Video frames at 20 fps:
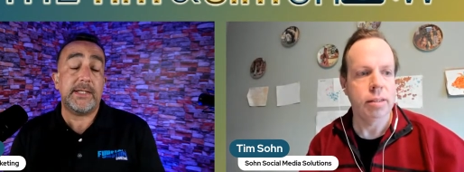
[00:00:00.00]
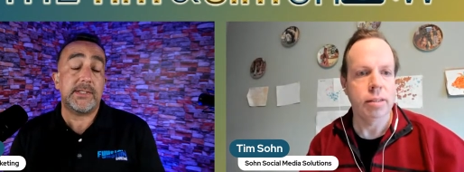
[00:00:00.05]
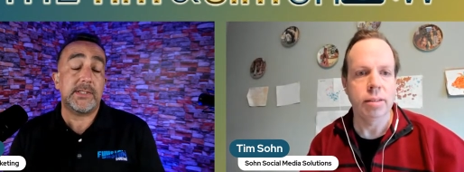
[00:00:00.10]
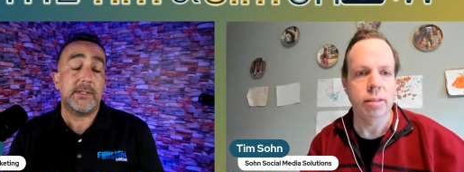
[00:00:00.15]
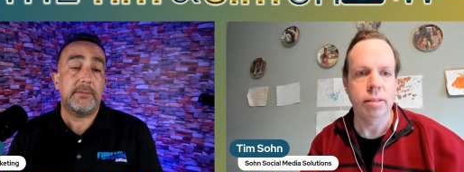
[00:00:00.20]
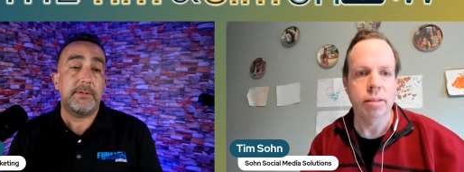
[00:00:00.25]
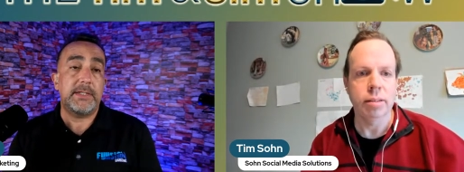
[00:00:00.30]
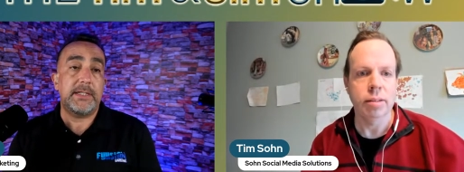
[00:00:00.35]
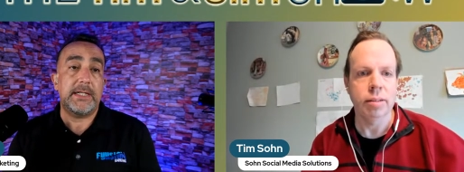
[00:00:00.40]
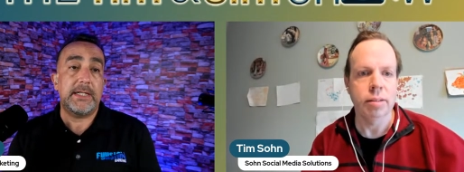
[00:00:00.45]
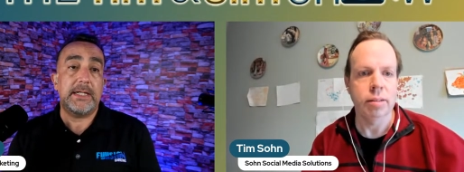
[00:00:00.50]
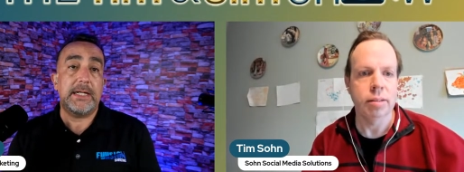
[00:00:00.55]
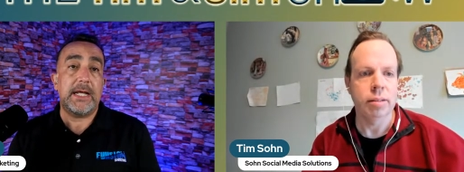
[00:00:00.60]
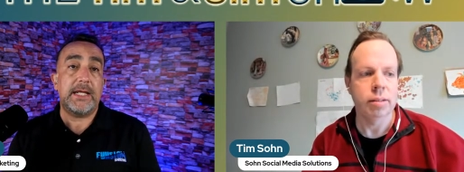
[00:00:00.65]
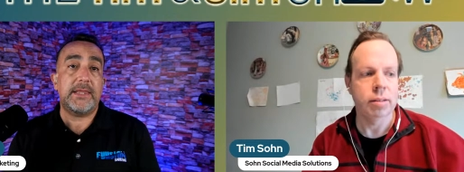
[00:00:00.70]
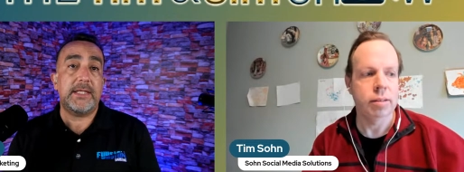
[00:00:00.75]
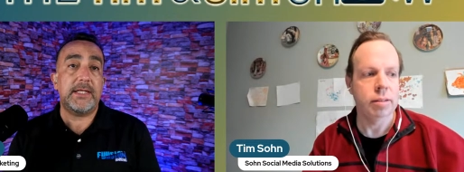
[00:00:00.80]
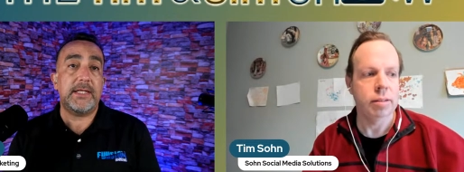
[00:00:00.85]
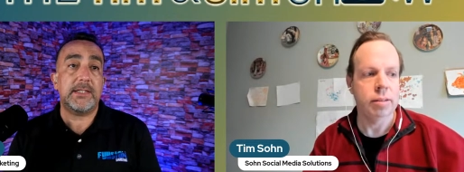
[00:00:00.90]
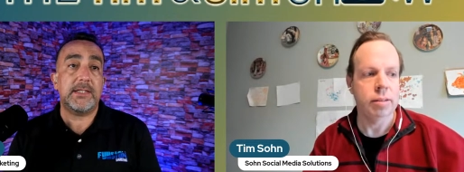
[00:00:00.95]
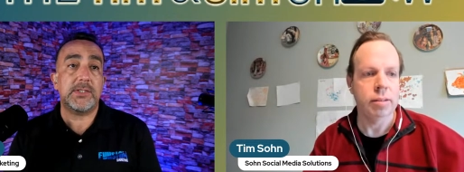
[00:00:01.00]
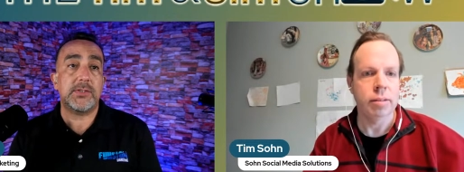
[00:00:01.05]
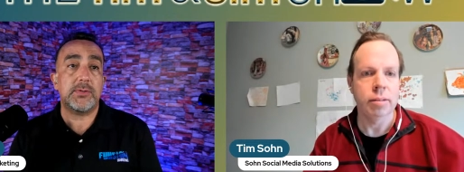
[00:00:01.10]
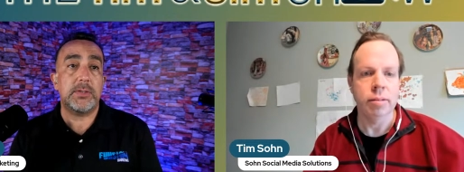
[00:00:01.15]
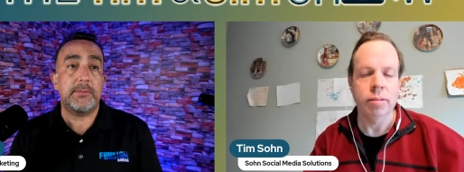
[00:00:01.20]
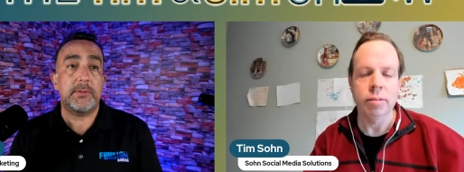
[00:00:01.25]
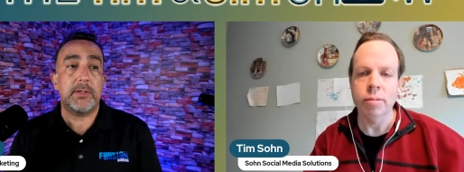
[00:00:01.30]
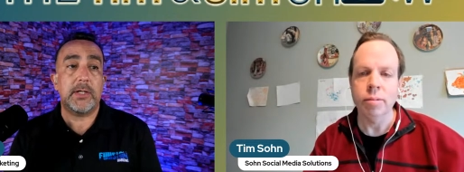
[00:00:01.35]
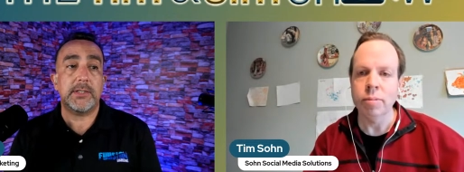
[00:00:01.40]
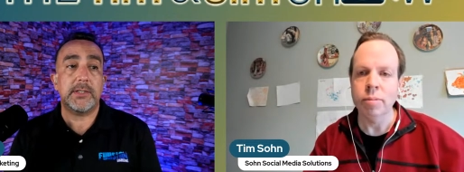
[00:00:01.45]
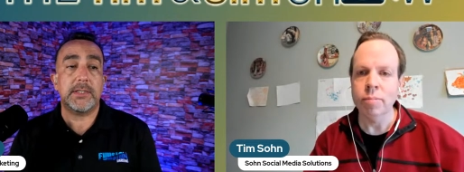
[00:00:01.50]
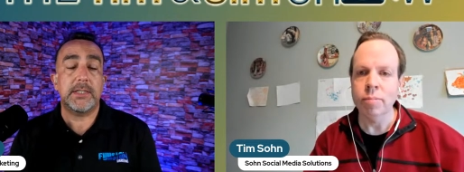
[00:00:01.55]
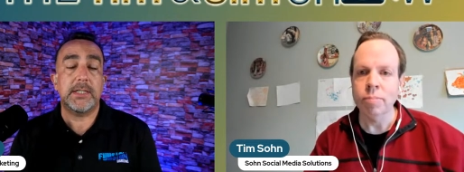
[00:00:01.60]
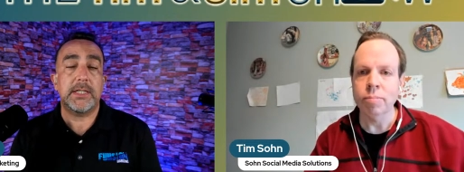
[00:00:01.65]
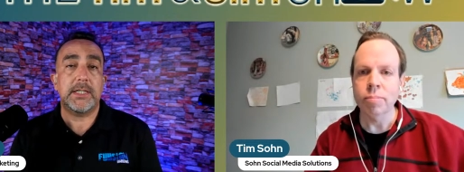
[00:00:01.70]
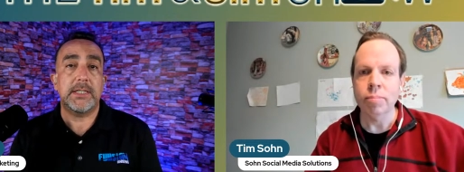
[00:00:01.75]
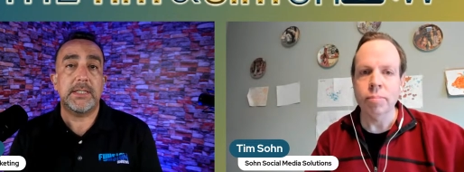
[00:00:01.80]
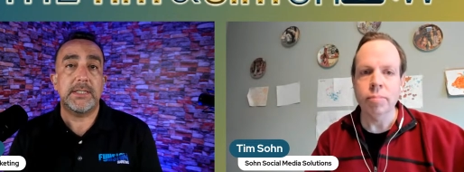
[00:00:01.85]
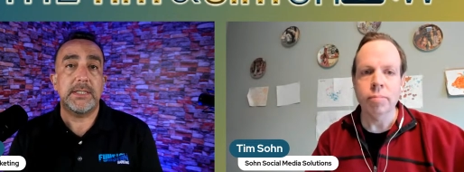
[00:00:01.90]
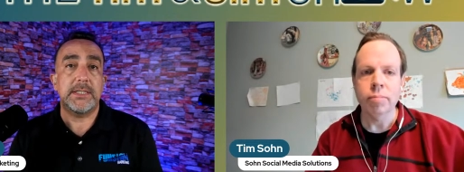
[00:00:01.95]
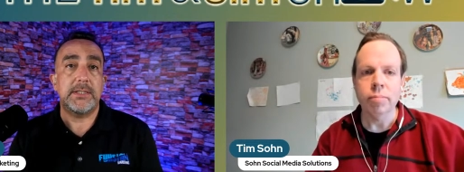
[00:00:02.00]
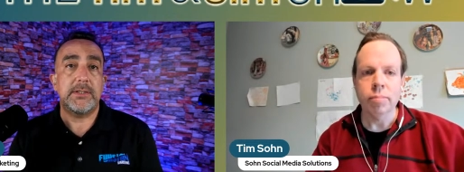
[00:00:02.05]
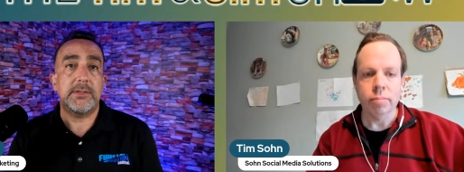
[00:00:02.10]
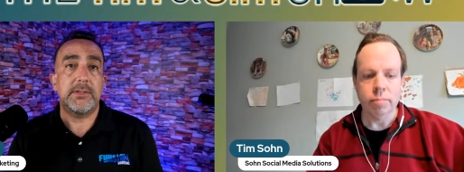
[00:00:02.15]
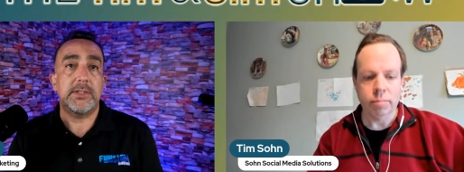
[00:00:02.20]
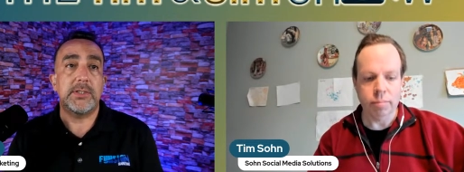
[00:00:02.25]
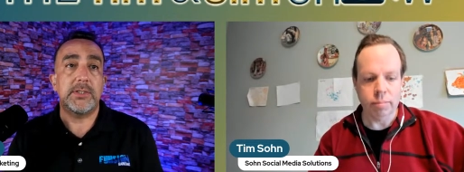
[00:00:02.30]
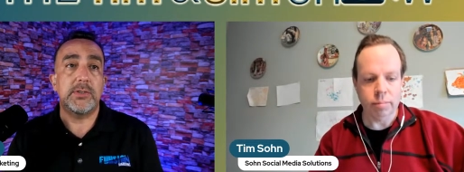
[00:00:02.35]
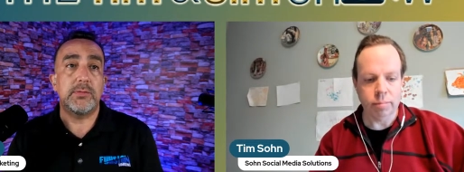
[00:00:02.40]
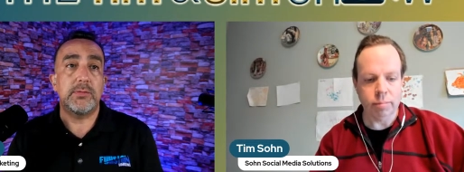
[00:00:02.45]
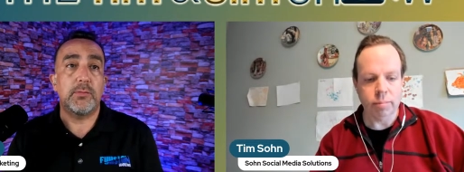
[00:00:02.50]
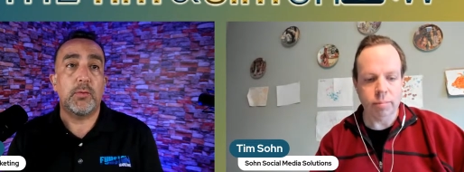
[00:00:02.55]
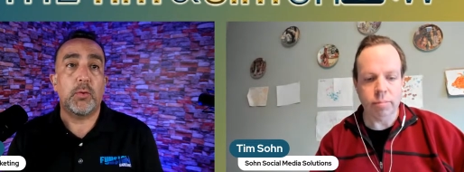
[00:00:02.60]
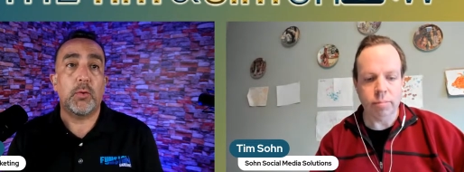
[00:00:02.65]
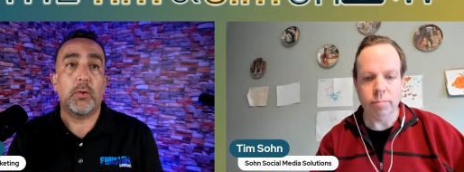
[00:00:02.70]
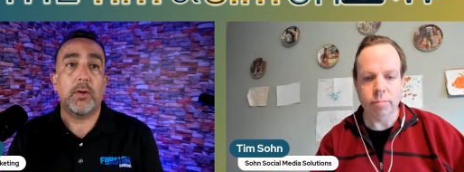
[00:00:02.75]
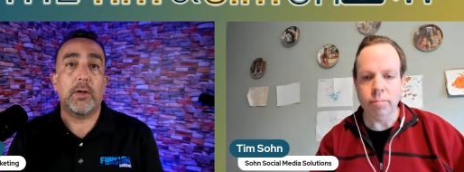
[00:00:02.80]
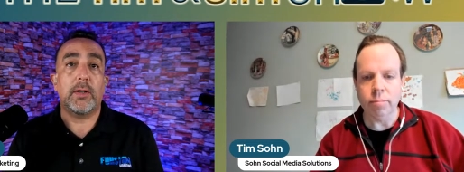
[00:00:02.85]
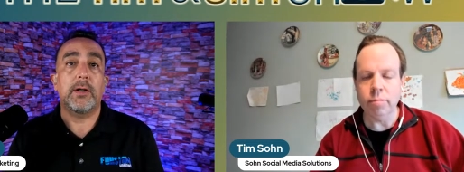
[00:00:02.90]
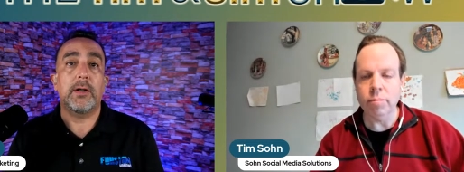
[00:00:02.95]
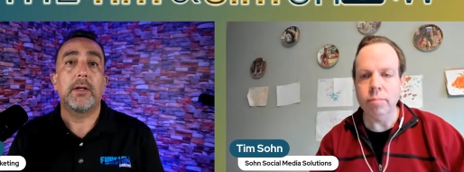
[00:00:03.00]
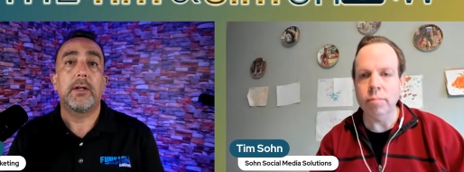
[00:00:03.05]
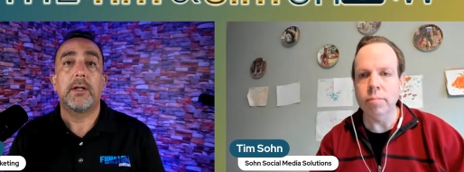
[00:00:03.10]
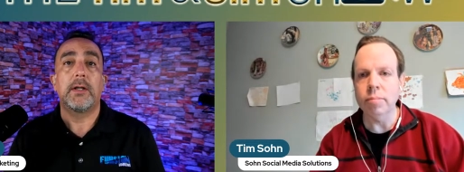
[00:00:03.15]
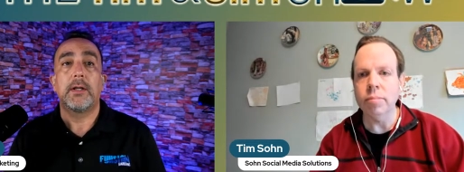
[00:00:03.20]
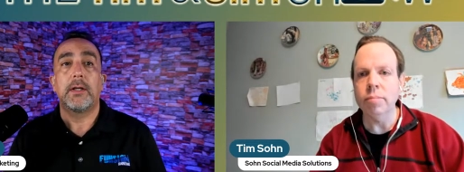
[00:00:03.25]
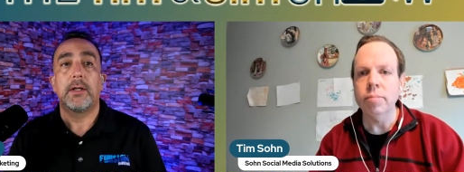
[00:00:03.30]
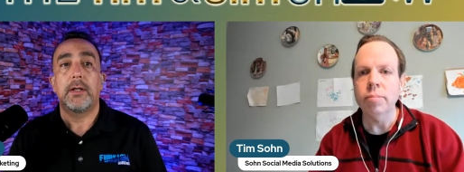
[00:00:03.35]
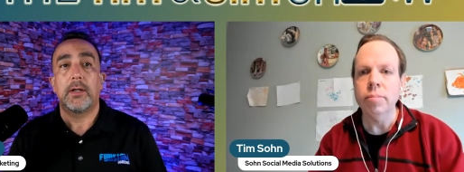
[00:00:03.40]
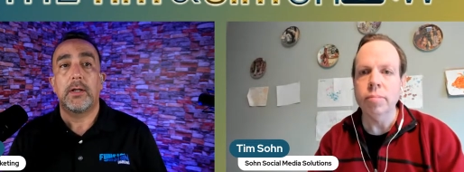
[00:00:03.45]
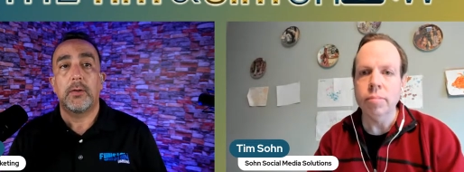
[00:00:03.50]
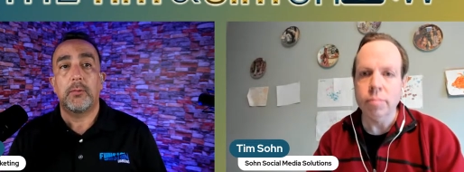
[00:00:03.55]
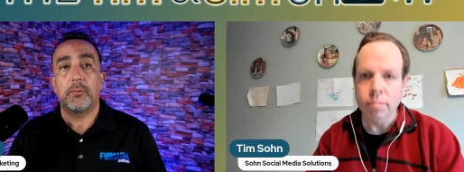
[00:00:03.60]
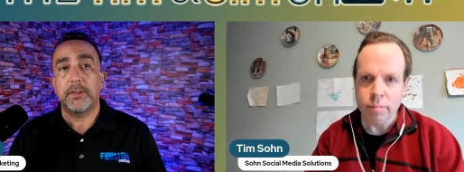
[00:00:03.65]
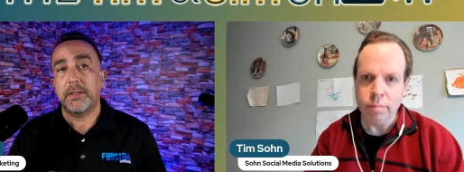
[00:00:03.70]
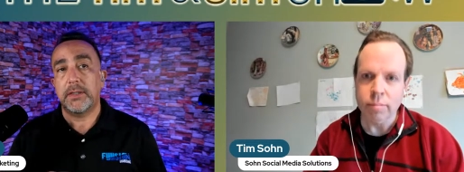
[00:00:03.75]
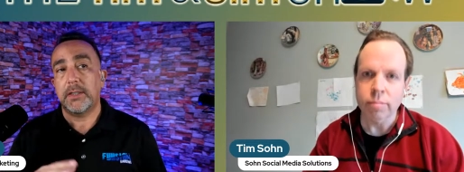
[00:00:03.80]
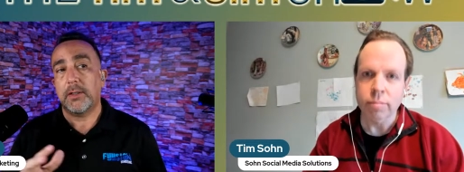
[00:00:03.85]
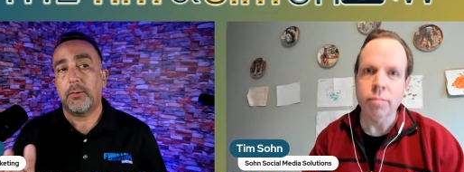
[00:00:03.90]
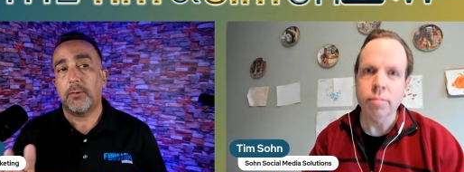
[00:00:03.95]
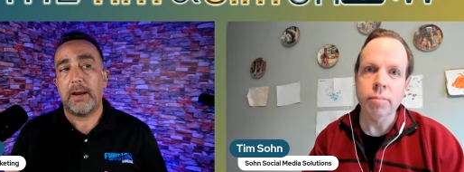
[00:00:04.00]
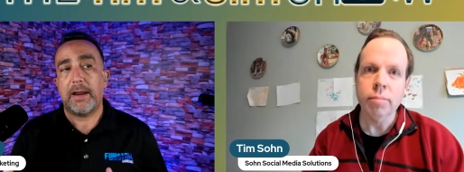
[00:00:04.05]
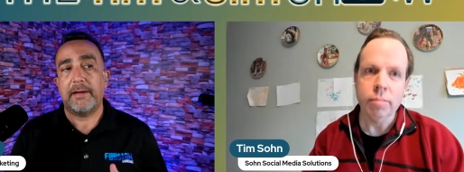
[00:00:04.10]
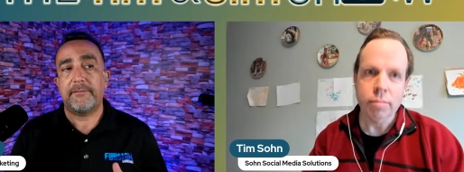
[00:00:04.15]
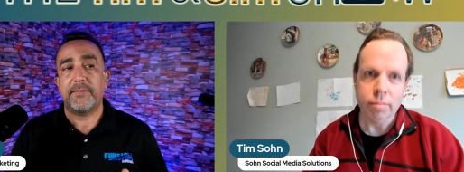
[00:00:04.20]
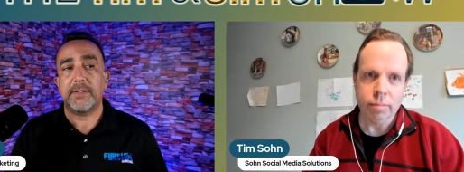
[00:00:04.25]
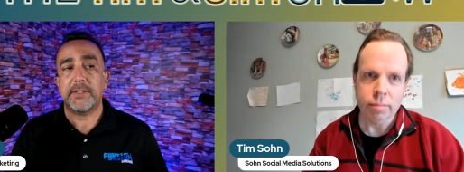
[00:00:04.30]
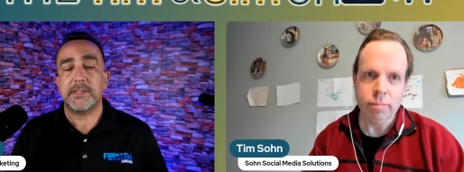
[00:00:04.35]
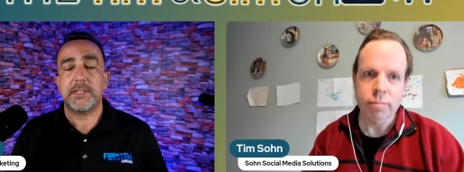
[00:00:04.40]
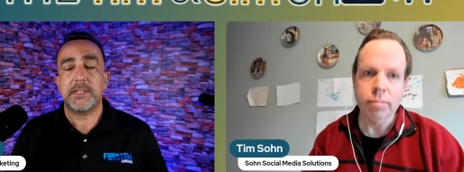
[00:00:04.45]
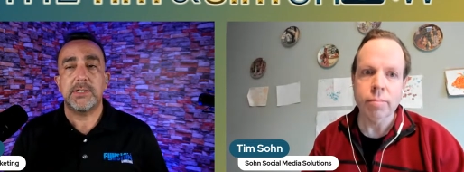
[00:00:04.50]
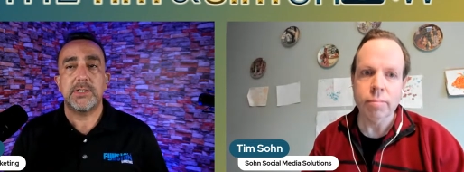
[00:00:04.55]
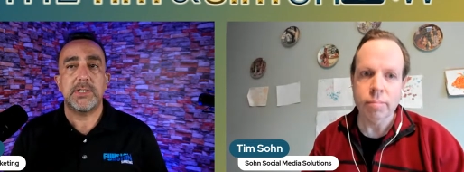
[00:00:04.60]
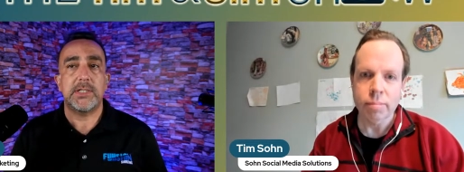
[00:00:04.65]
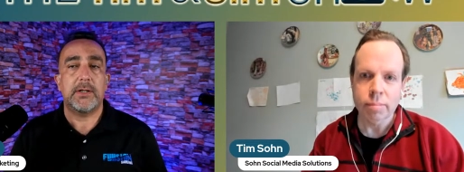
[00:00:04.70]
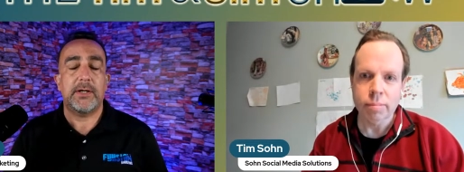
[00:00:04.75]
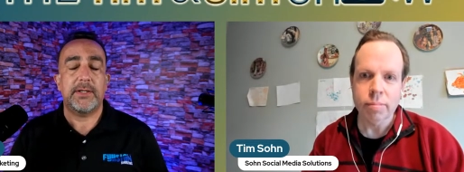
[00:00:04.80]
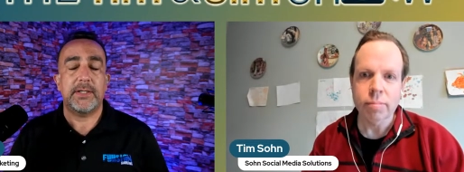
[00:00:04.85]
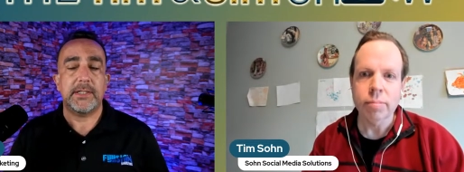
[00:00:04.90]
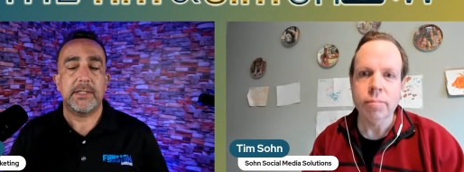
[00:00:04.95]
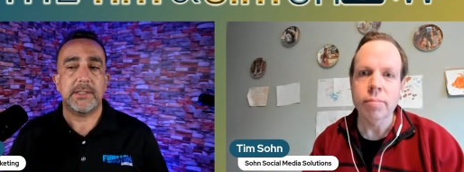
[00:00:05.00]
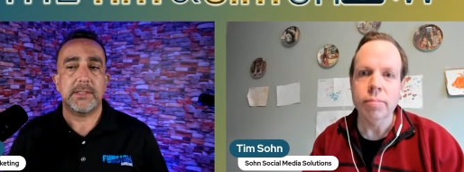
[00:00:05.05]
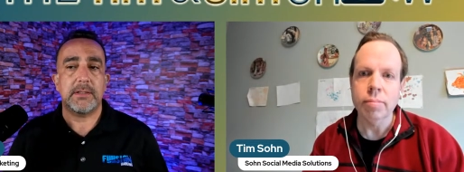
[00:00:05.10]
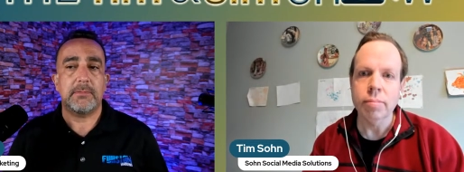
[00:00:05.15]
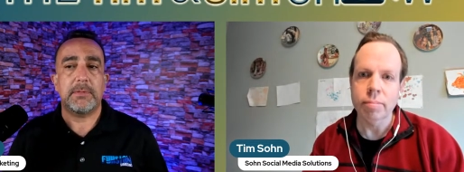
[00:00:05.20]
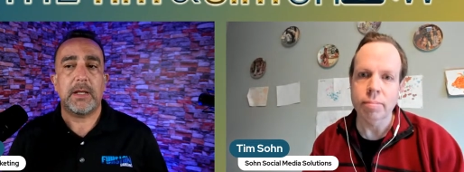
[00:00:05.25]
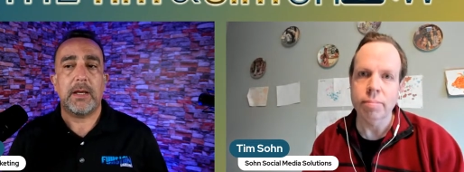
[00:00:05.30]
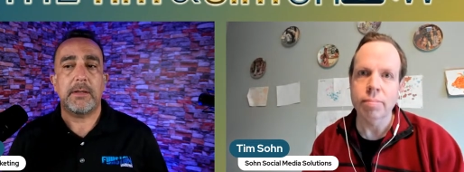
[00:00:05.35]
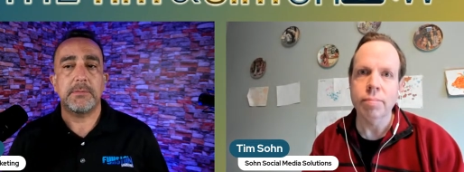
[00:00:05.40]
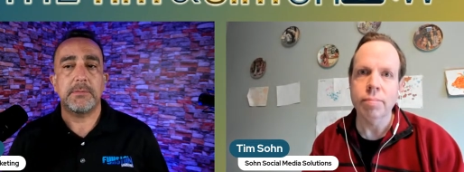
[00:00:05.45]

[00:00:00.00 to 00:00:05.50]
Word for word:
Speaker 1: So I mean, and I think Streamyard is going to continue to do more with the graphics because you know I think sometimes